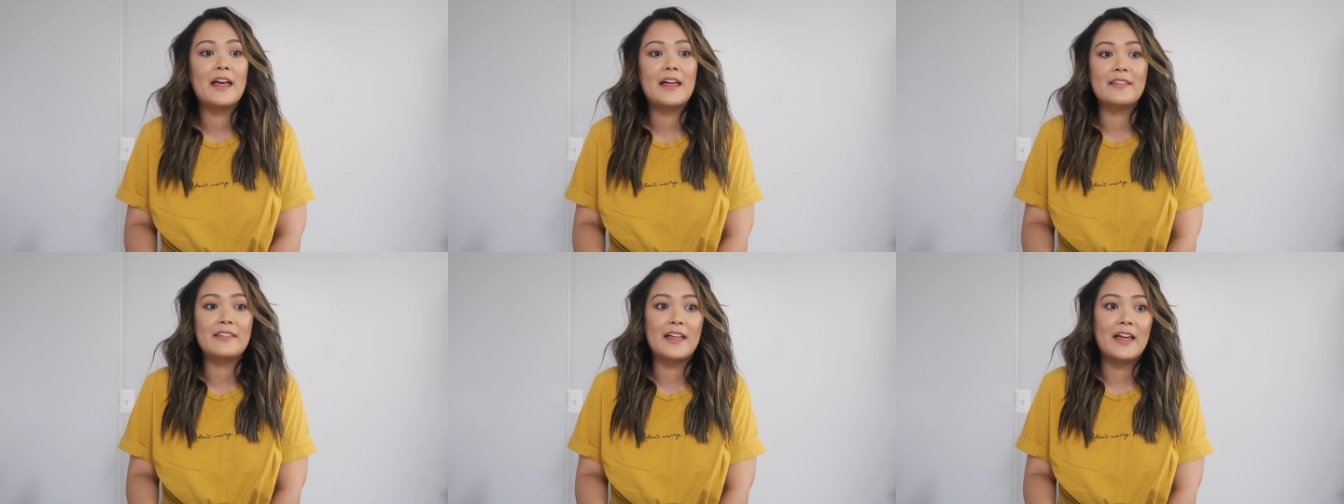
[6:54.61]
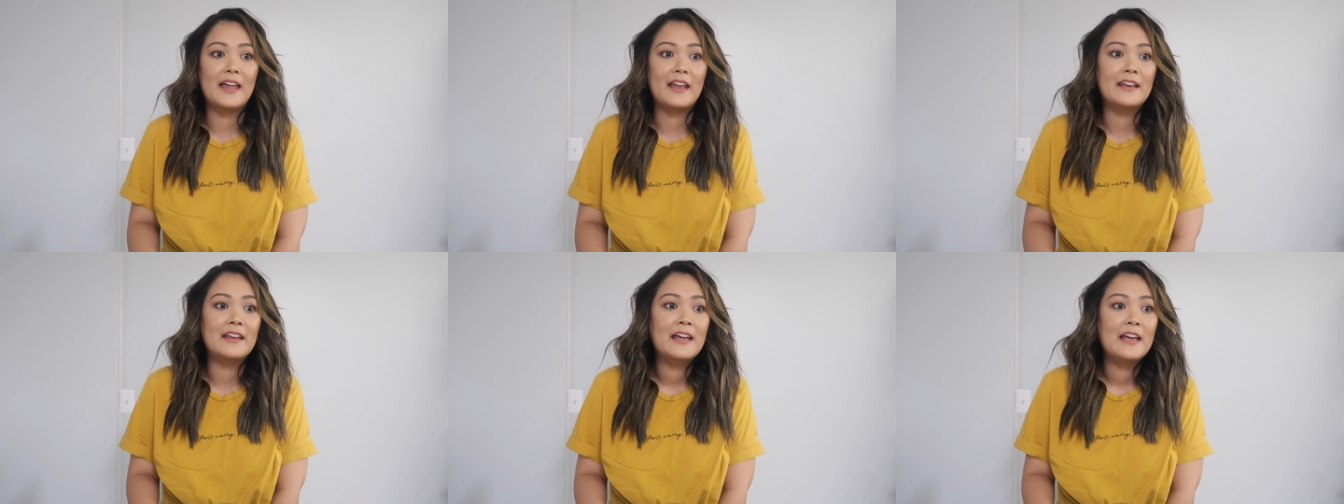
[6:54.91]
and
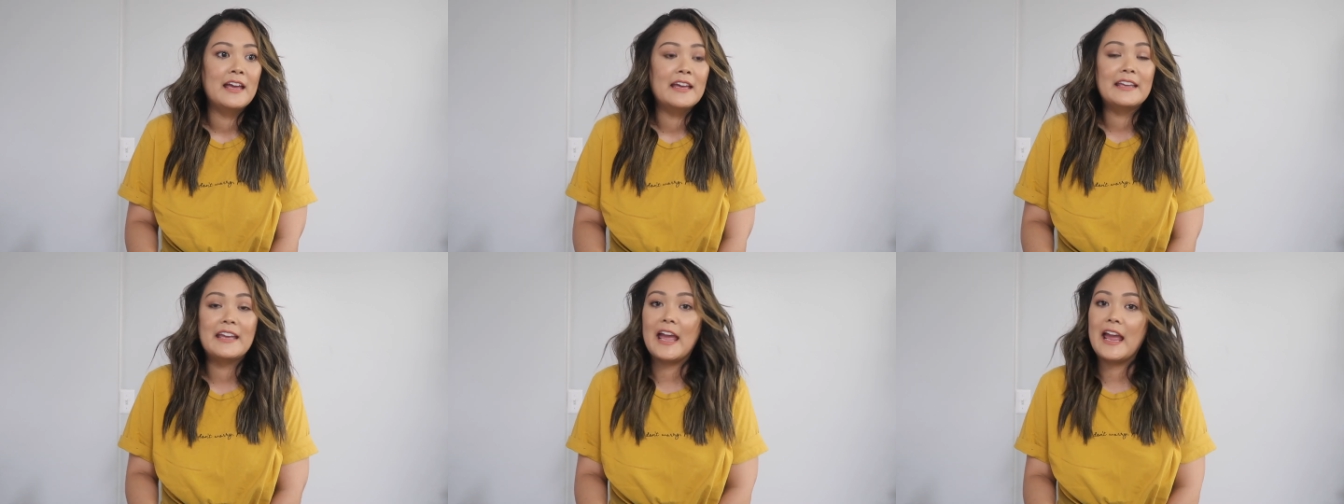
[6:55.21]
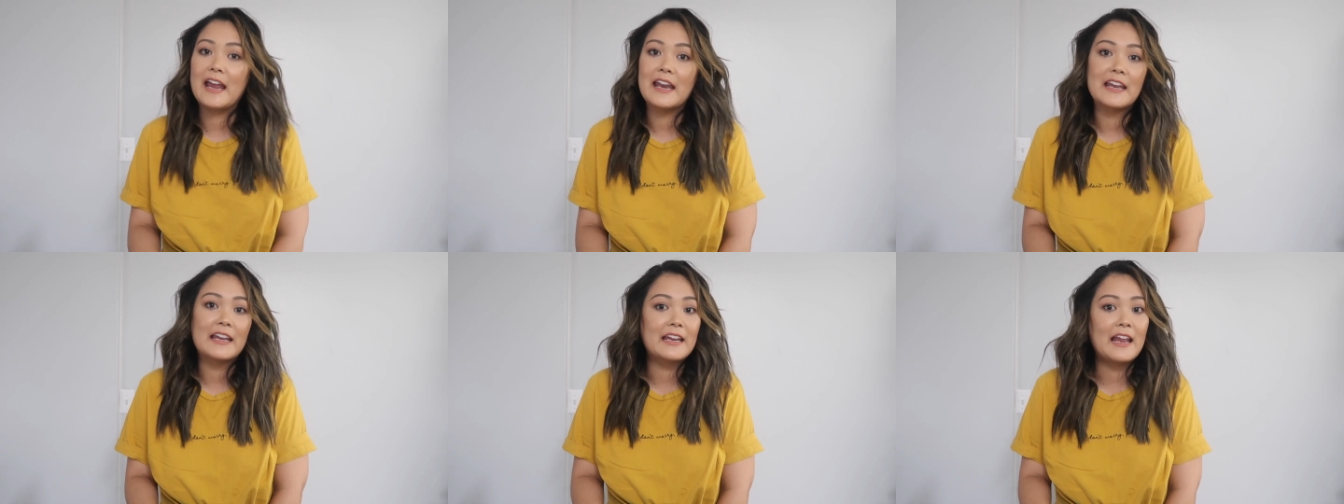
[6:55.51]
then
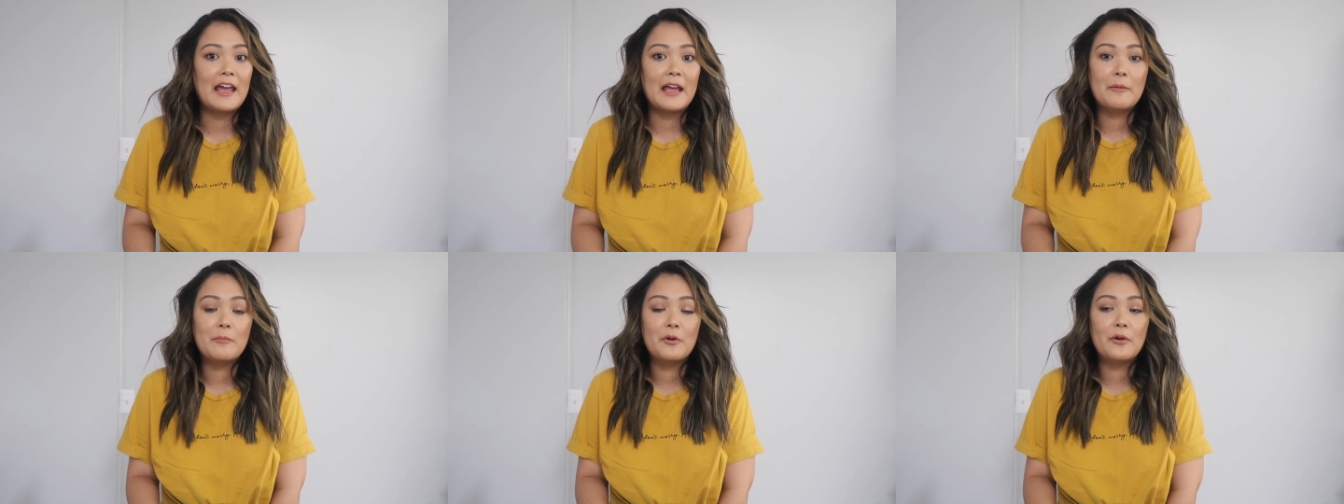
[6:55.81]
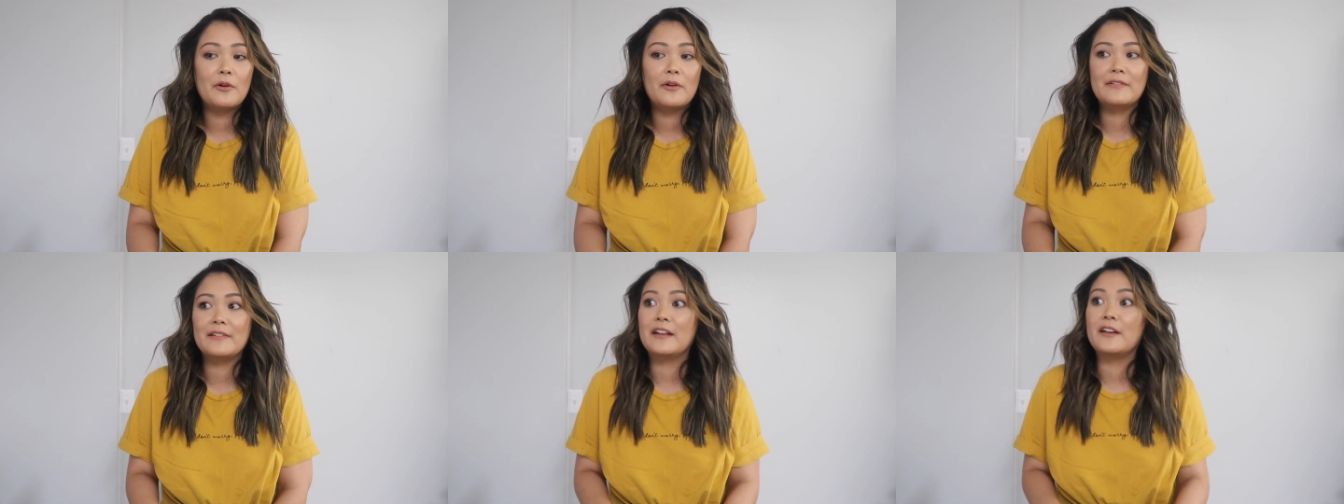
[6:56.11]
Cain and
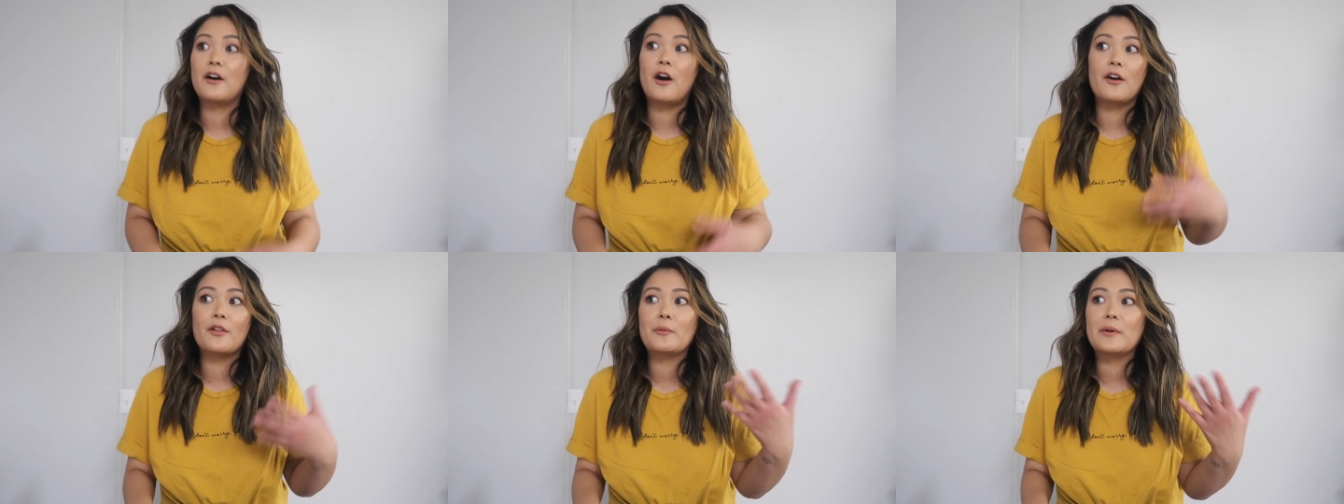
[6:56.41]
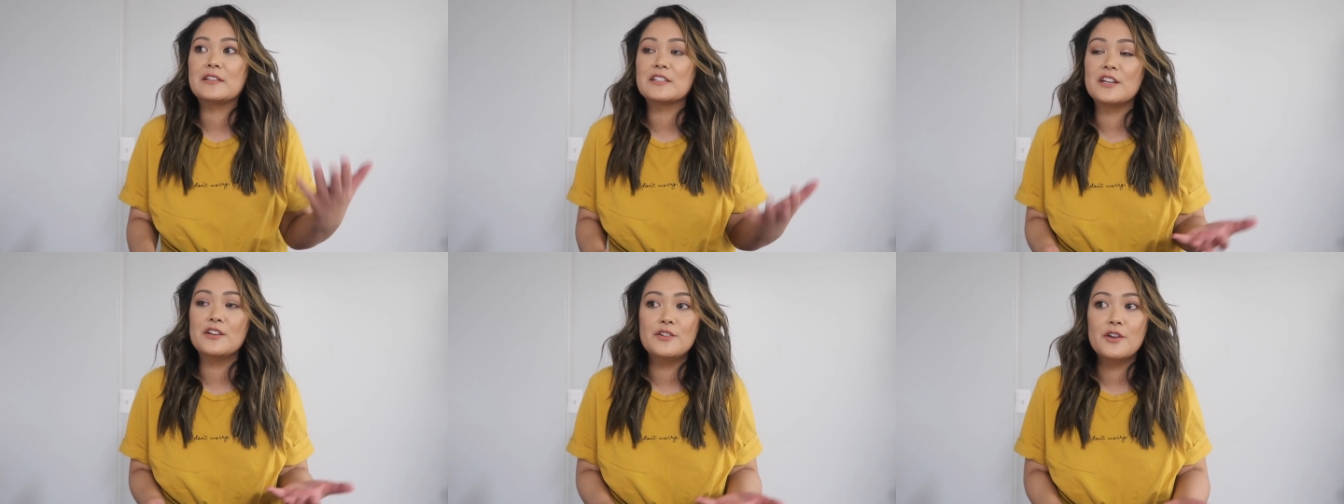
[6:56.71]
Abel, and then all the
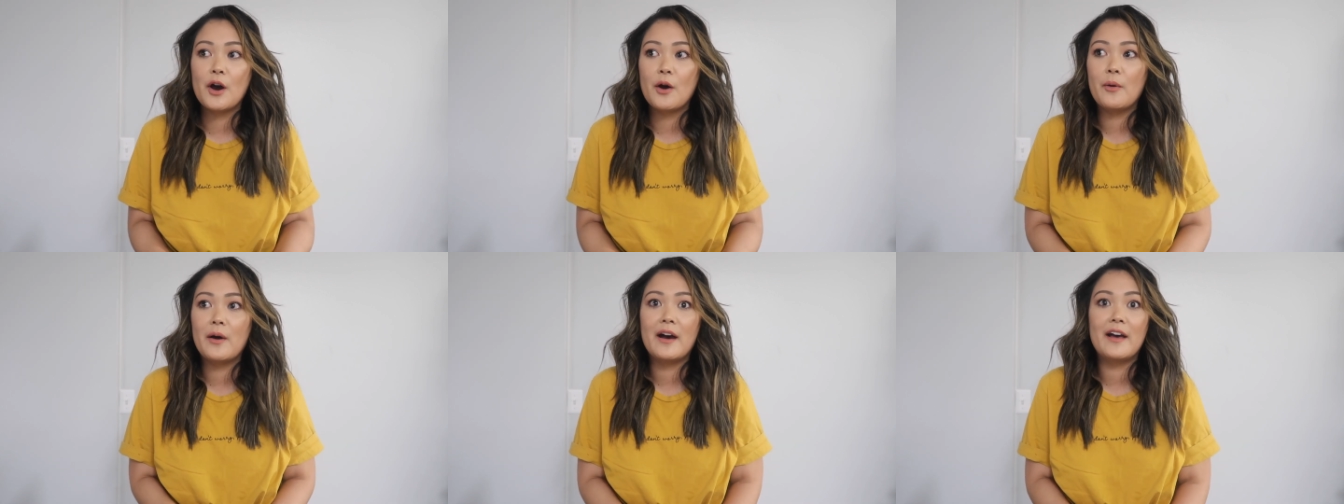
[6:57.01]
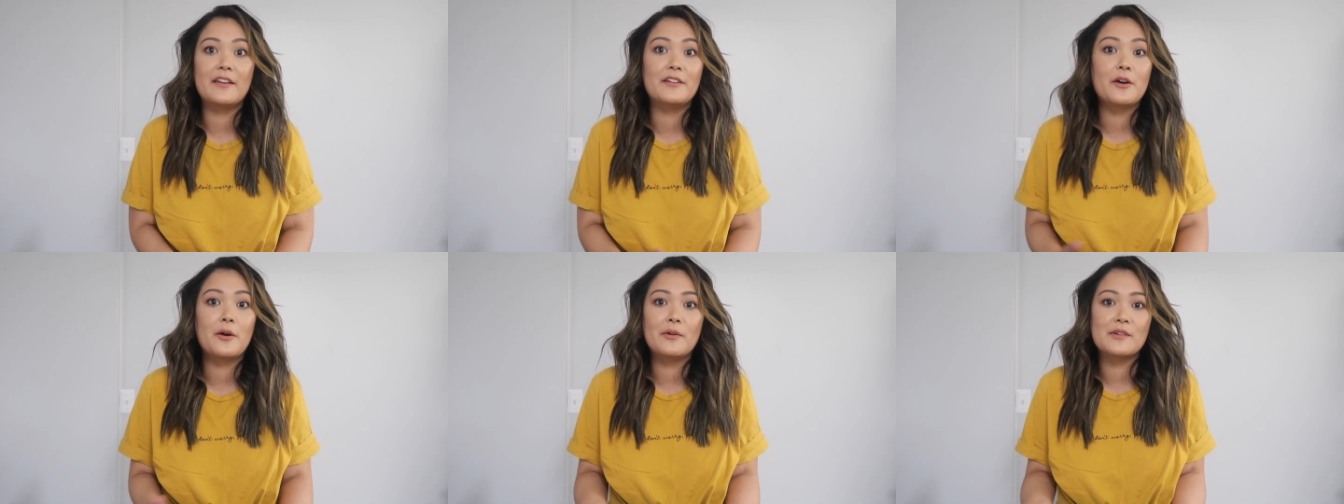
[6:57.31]
way to Noah
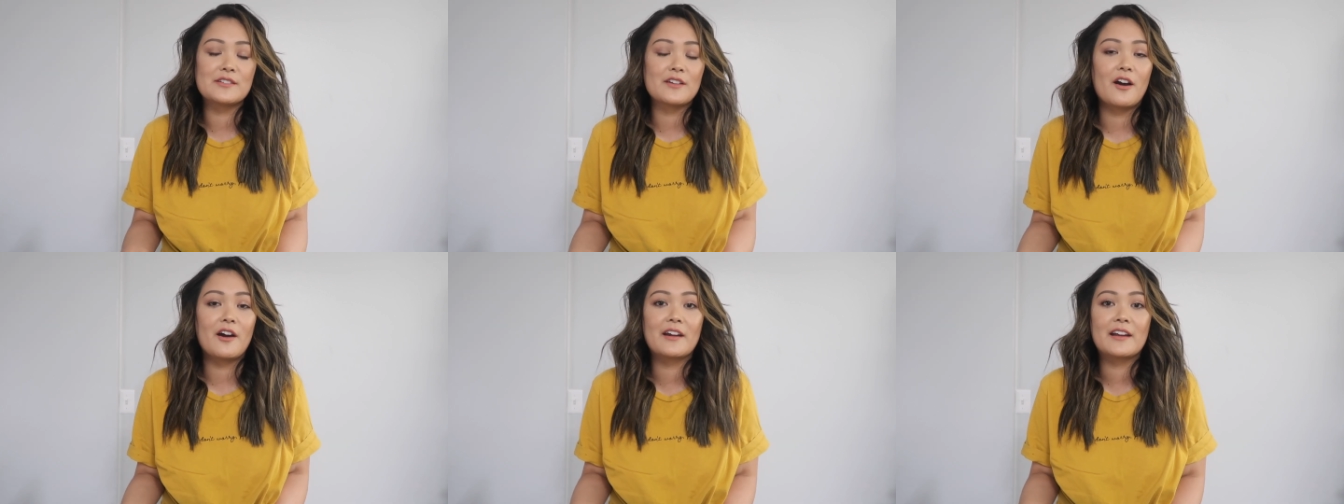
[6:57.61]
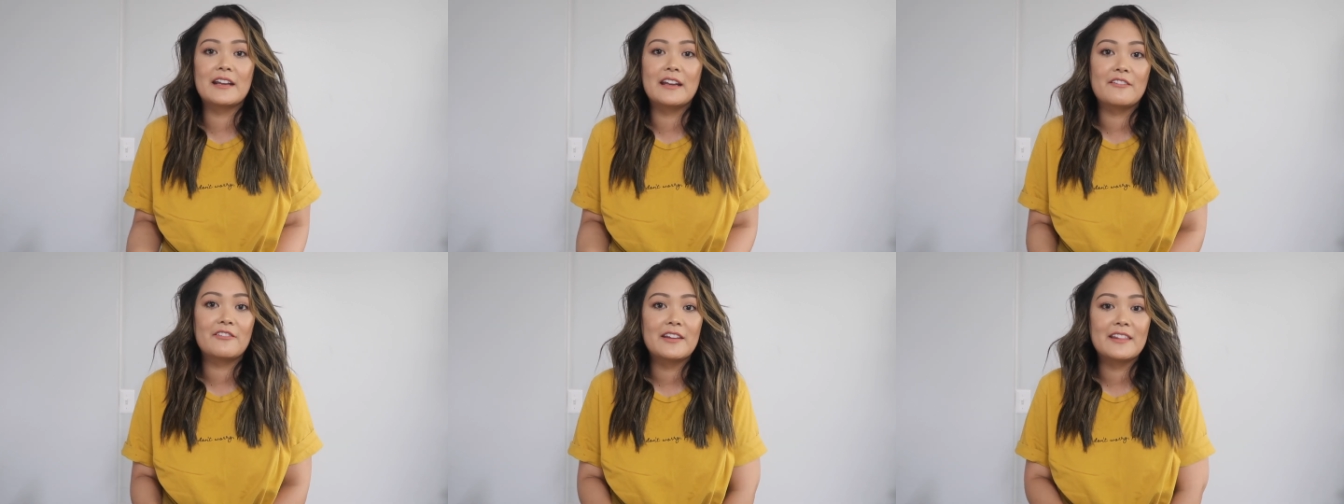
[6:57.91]
and Noah's
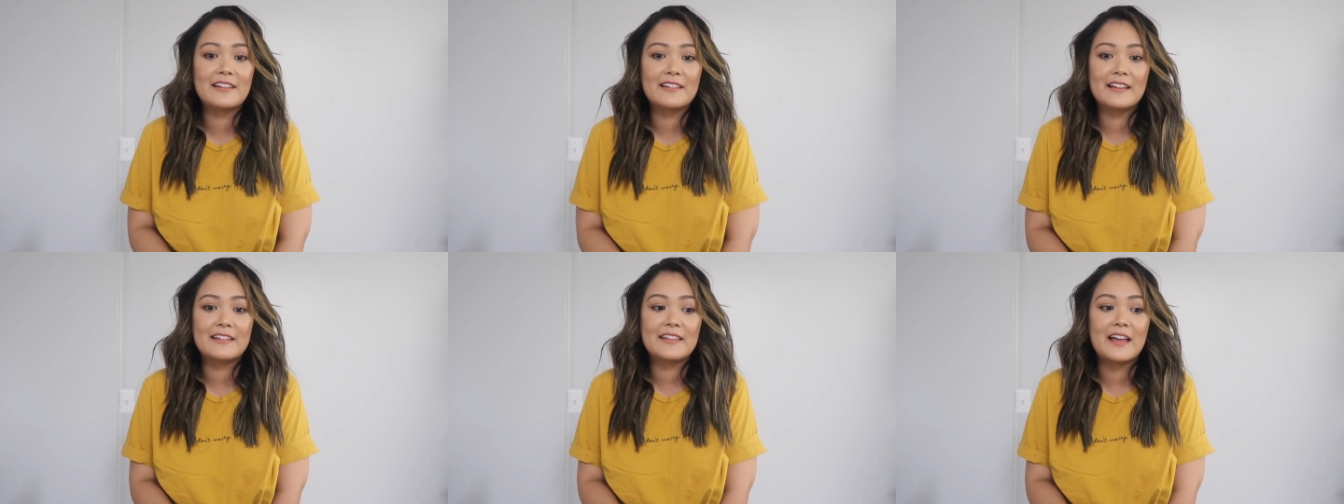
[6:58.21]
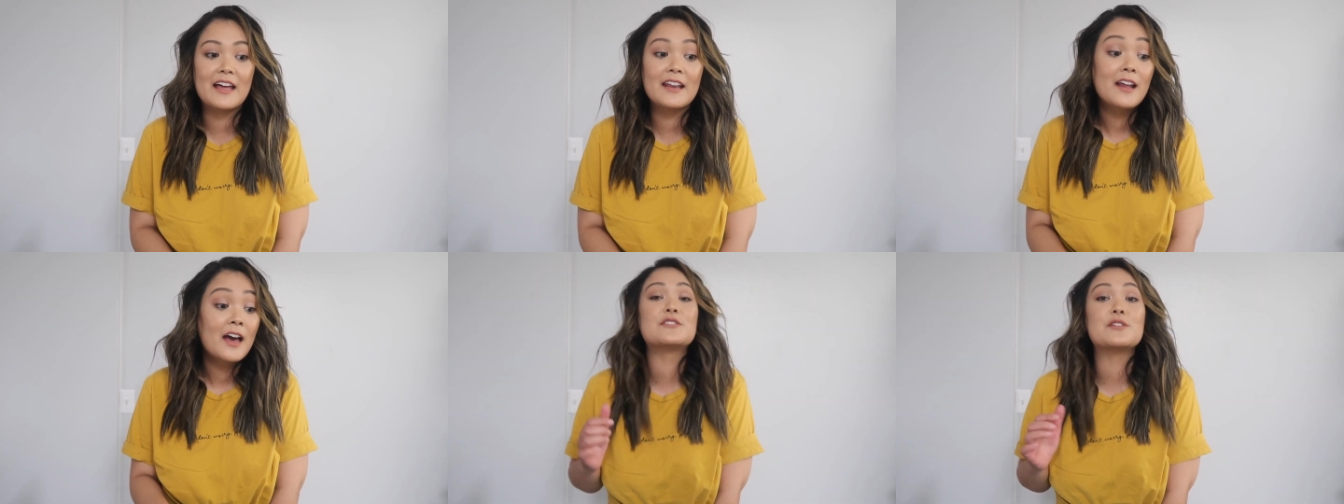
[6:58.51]
Ark and everything like
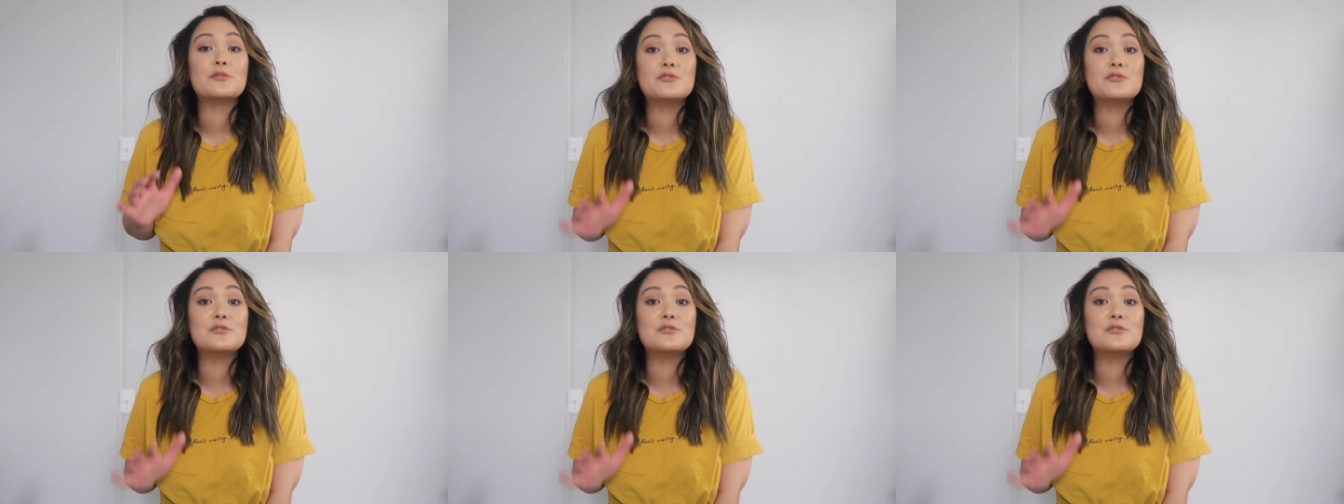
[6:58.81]
that.